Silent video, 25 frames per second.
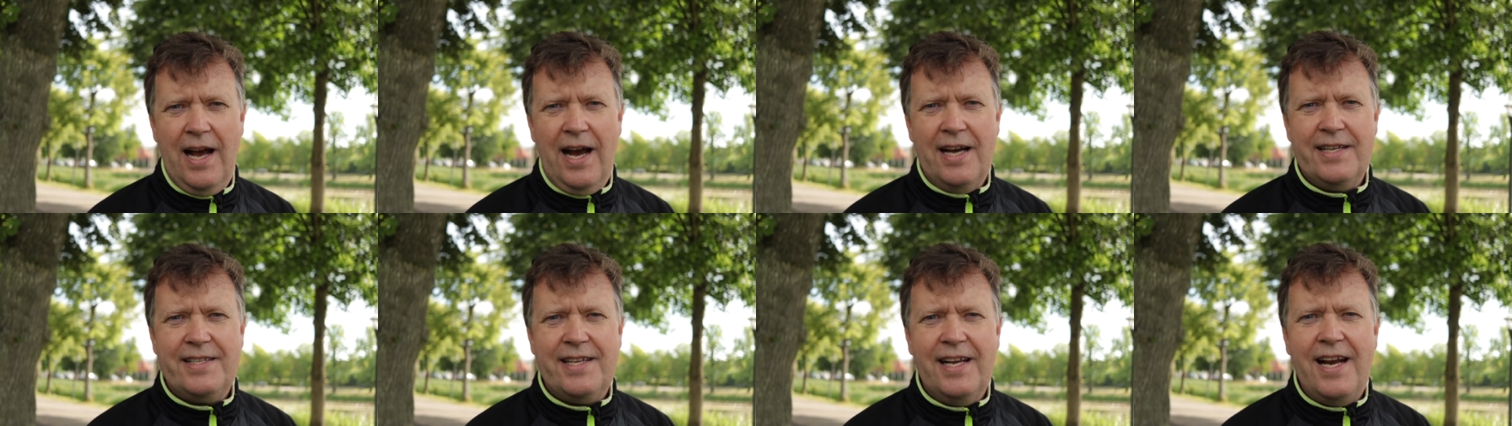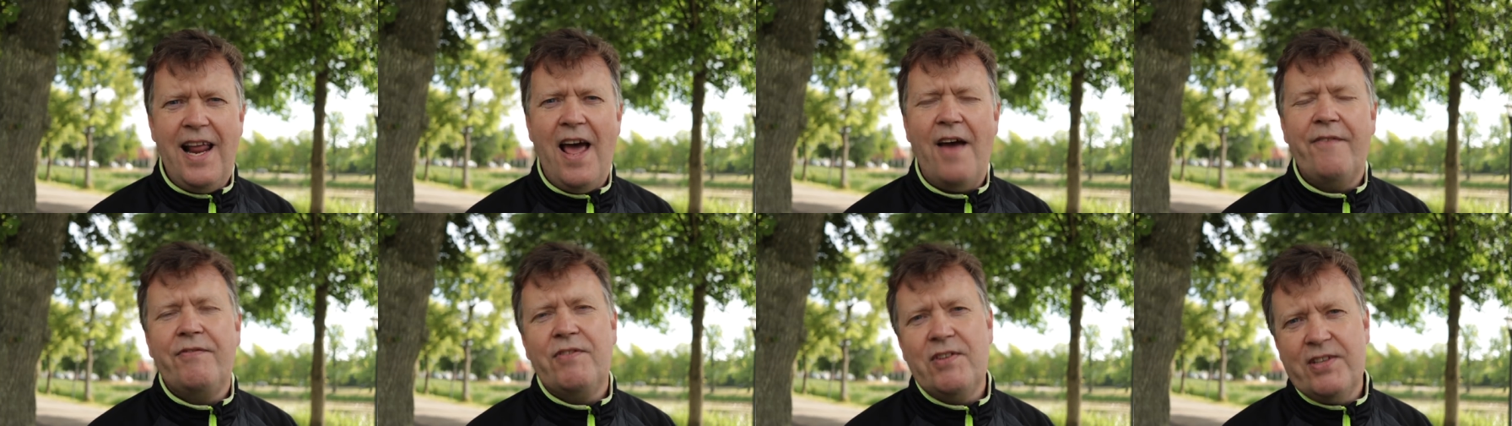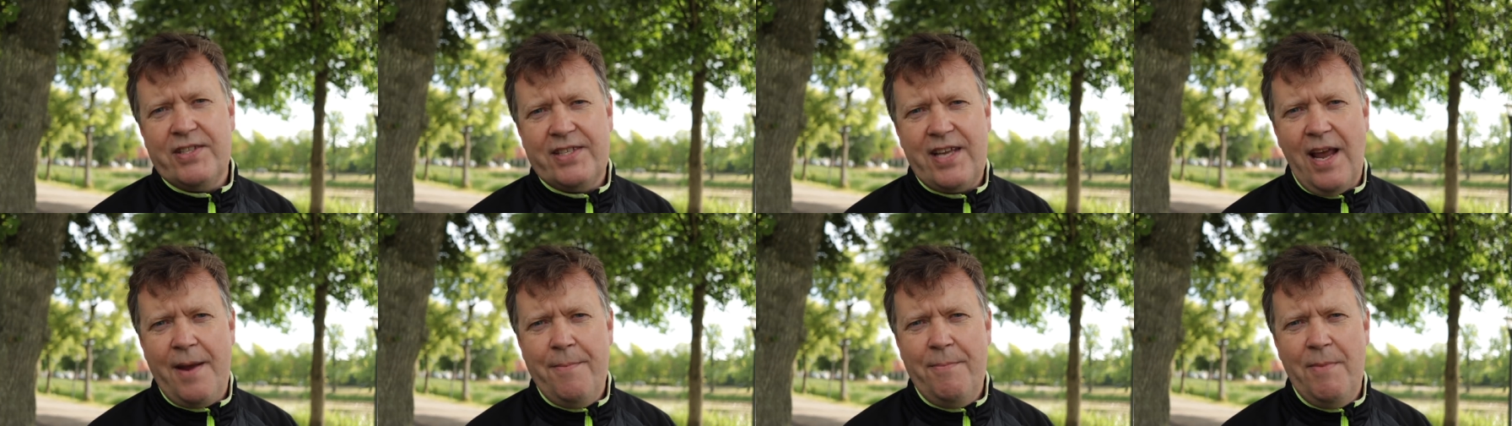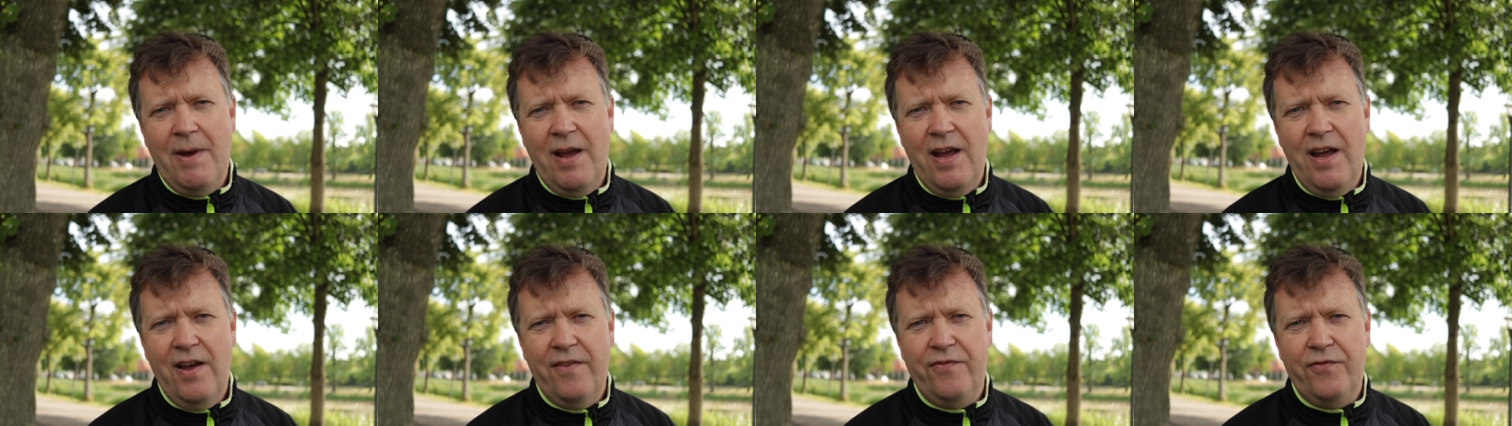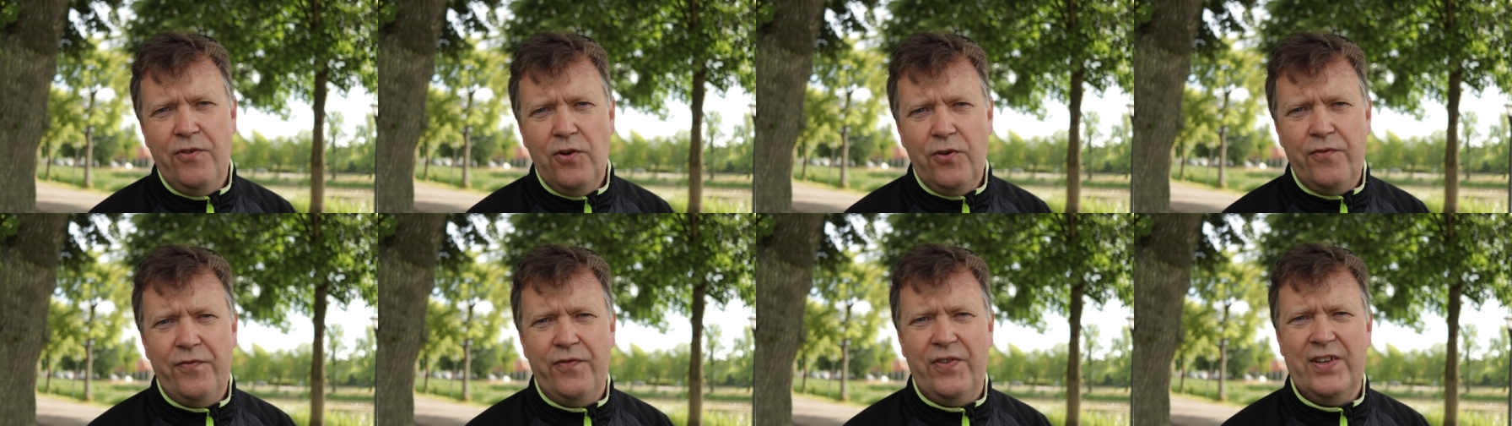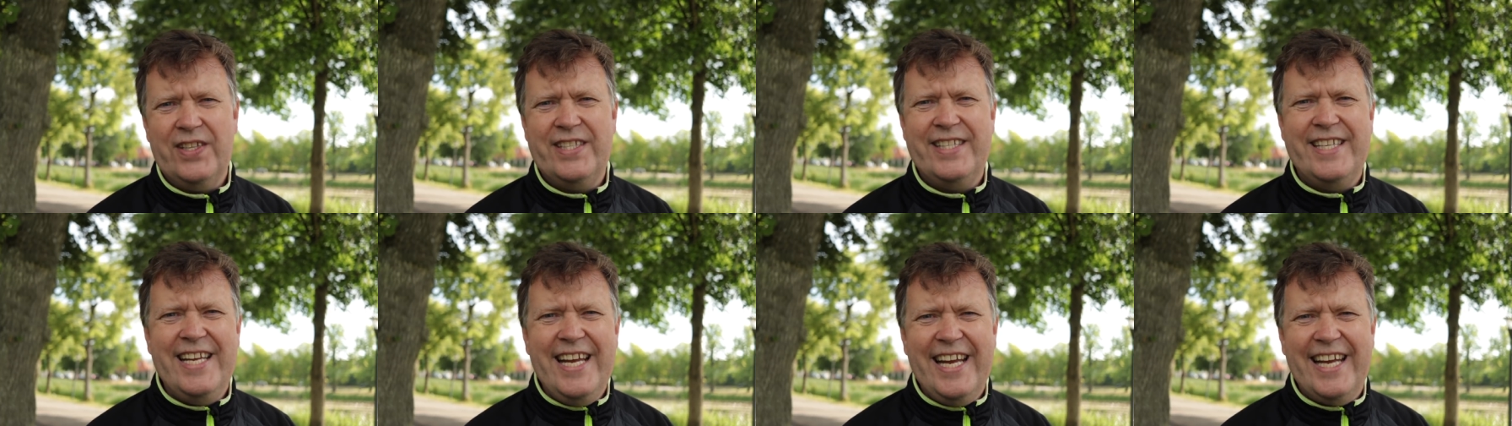I still have the same uh, foot
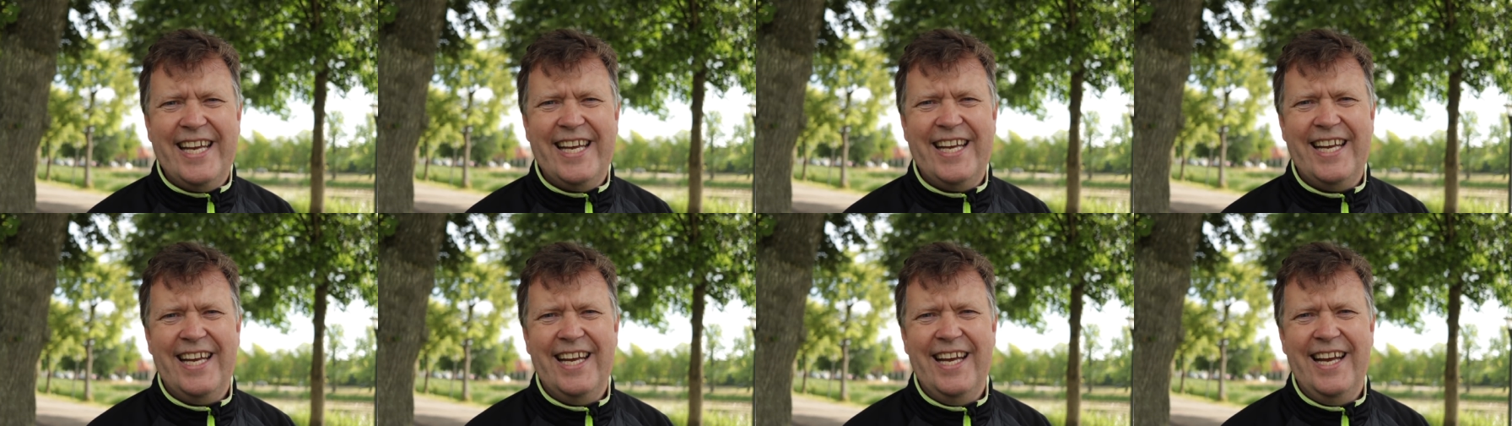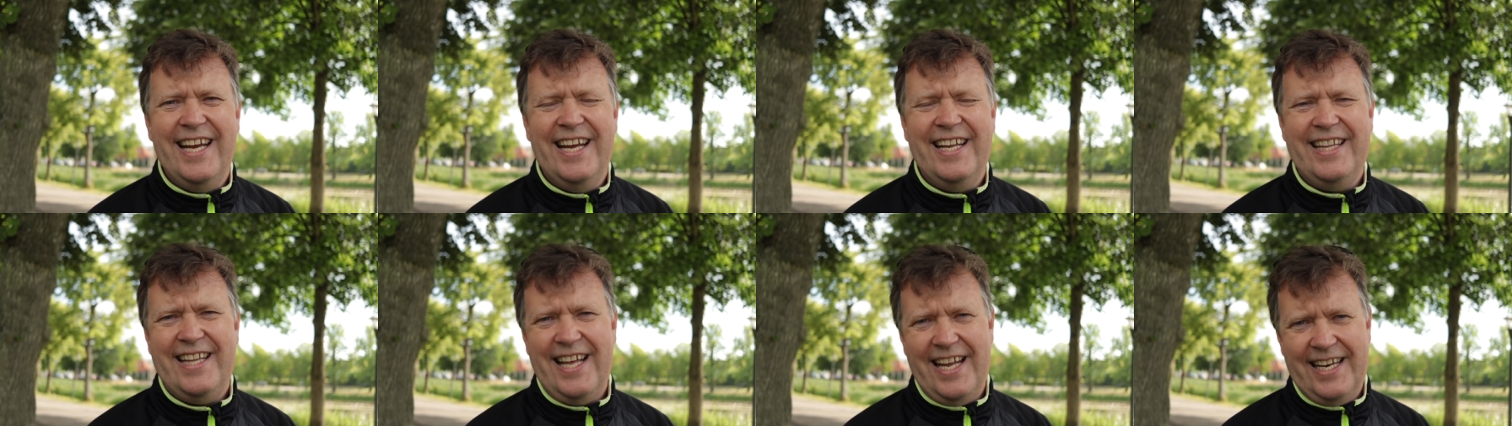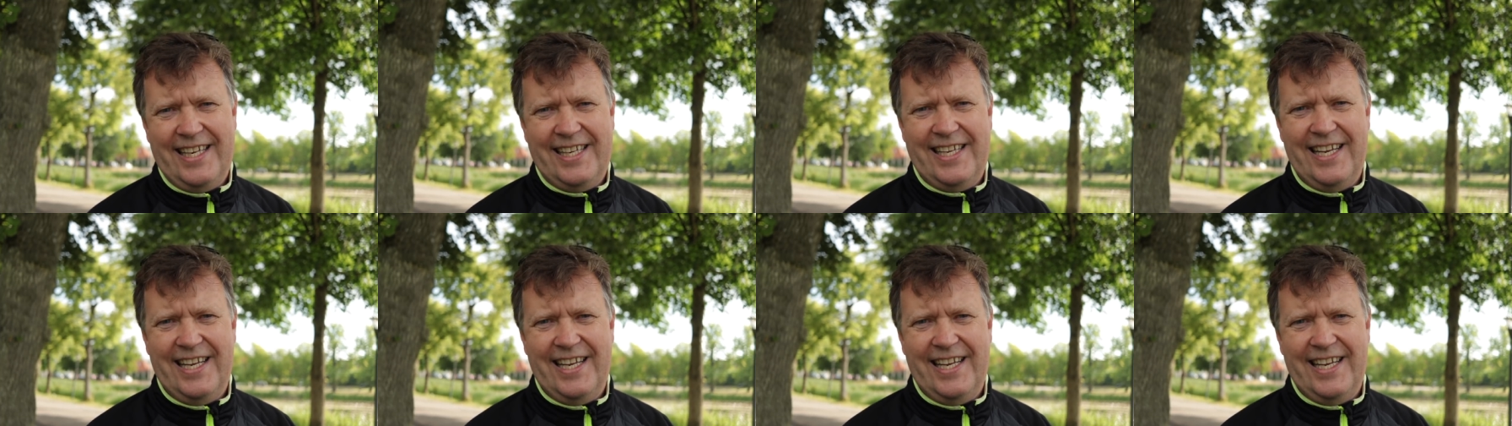fatigue uh, that